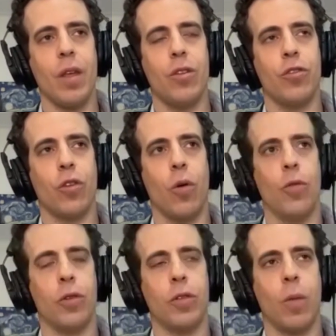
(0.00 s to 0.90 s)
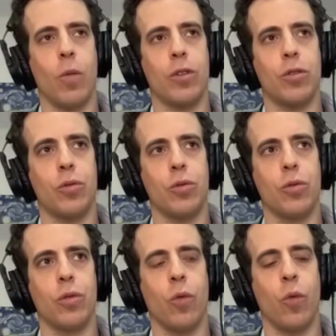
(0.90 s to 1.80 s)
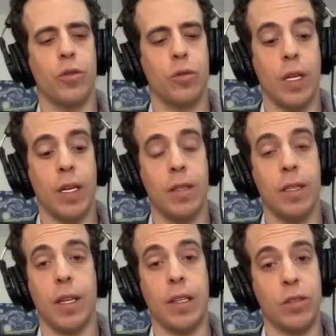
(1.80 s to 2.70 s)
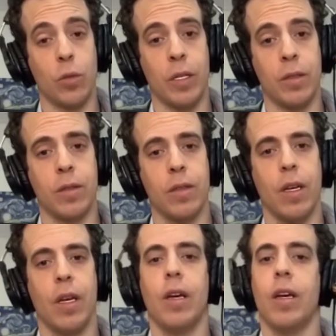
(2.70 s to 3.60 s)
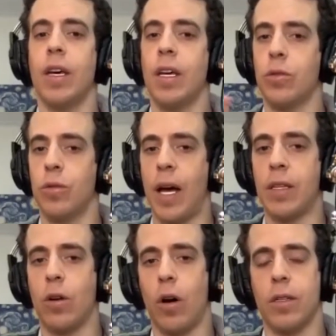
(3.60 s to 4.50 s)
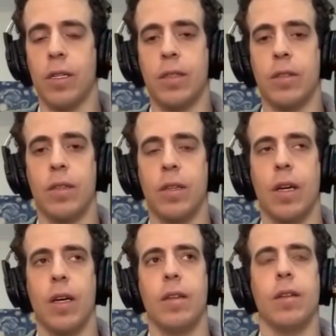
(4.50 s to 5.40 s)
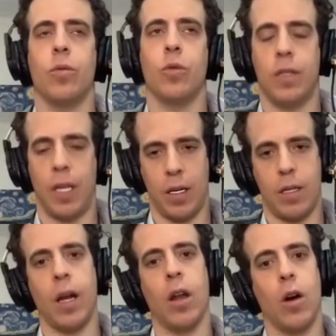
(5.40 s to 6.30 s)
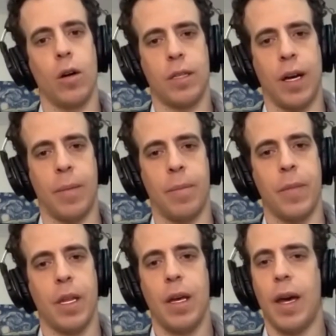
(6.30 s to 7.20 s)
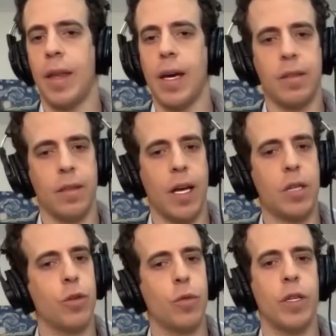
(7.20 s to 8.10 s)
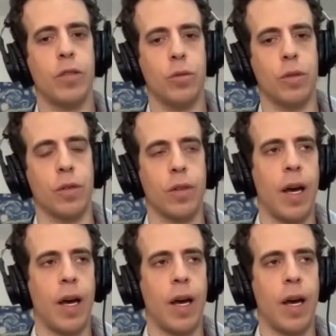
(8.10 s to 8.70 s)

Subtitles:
So for someone to want to take this instrument into that context would take a long time, and I see that with my students.